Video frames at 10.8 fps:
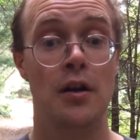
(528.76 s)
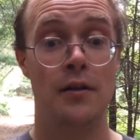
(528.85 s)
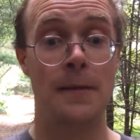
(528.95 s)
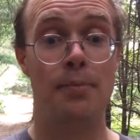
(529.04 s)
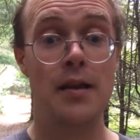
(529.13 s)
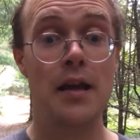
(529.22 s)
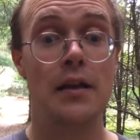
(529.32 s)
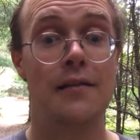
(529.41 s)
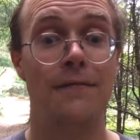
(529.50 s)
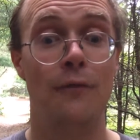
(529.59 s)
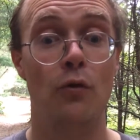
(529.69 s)
The
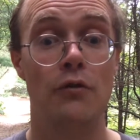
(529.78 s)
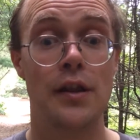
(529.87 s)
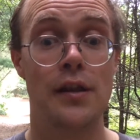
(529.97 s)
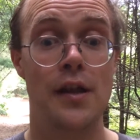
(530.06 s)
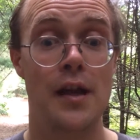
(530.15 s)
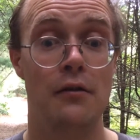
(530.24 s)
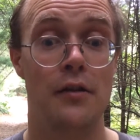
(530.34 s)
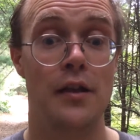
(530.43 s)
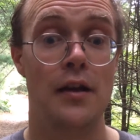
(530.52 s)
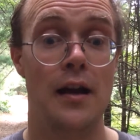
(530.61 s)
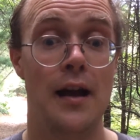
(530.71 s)
PS4
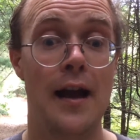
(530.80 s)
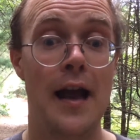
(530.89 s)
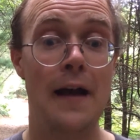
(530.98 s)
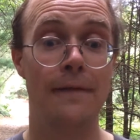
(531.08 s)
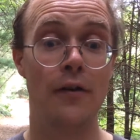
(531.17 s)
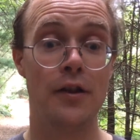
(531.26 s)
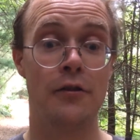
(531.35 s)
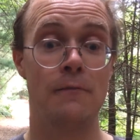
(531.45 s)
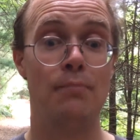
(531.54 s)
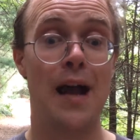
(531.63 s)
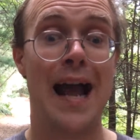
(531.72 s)
sales have
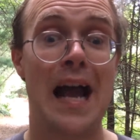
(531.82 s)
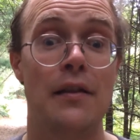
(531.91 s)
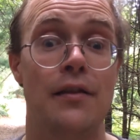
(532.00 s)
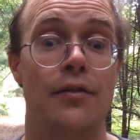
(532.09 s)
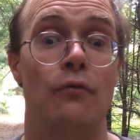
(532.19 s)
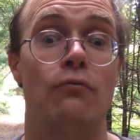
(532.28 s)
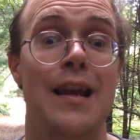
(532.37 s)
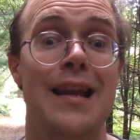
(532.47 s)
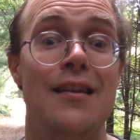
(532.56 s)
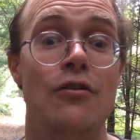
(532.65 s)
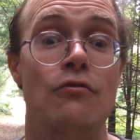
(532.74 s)
surpassed the
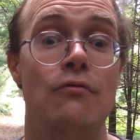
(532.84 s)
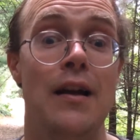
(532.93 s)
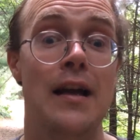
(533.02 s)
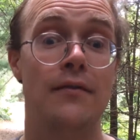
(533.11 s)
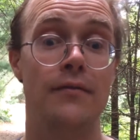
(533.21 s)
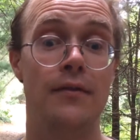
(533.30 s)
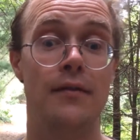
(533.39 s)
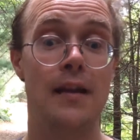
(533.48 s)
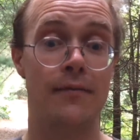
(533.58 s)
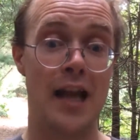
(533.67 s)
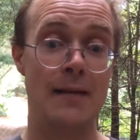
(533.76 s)
Wii U, and
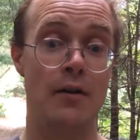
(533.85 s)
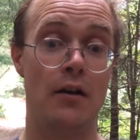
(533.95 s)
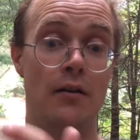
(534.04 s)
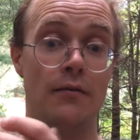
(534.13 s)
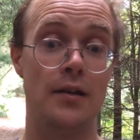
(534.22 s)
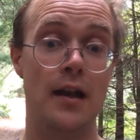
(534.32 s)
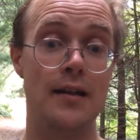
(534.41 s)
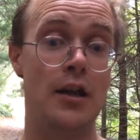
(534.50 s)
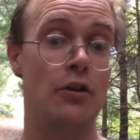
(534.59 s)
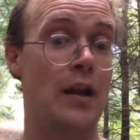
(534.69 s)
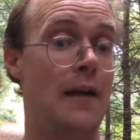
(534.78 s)
it came out a
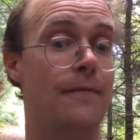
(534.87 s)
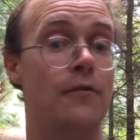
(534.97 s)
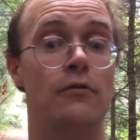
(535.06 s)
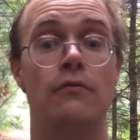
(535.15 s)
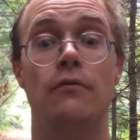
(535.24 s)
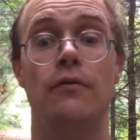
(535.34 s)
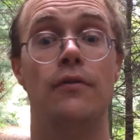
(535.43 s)
year after